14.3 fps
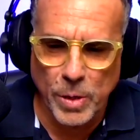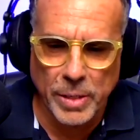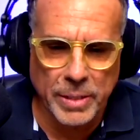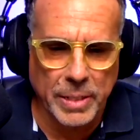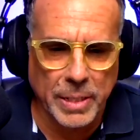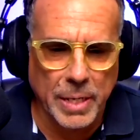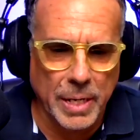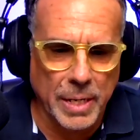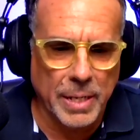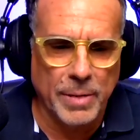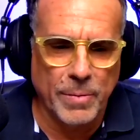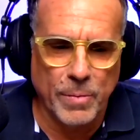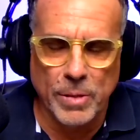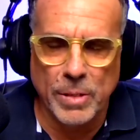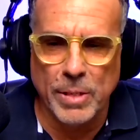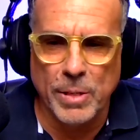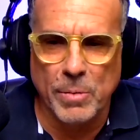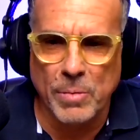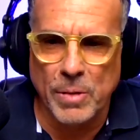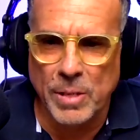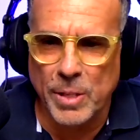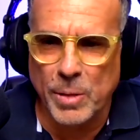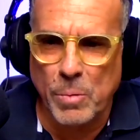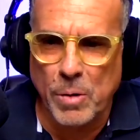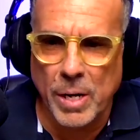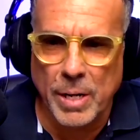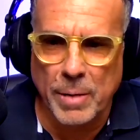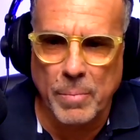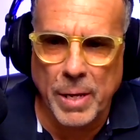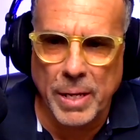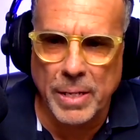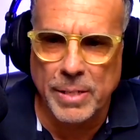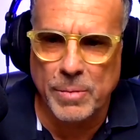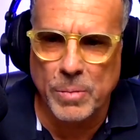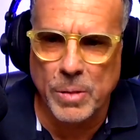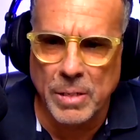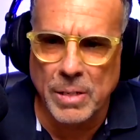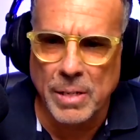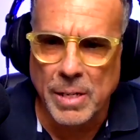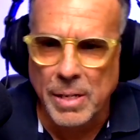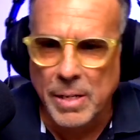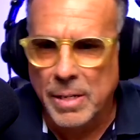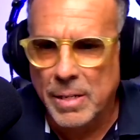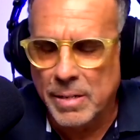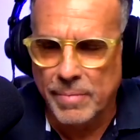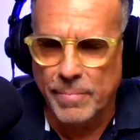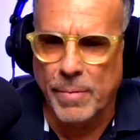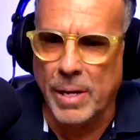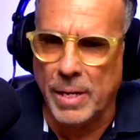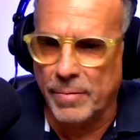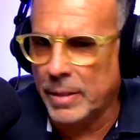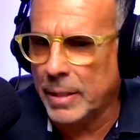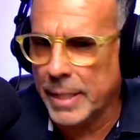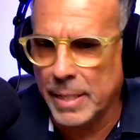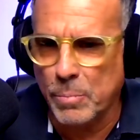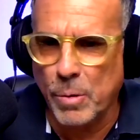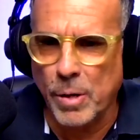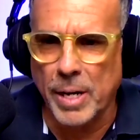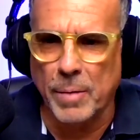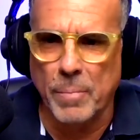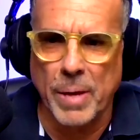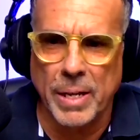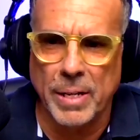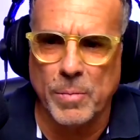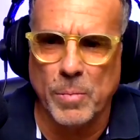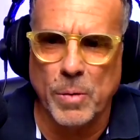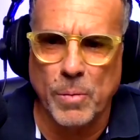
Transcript: are today in the product management, kind of a lead product management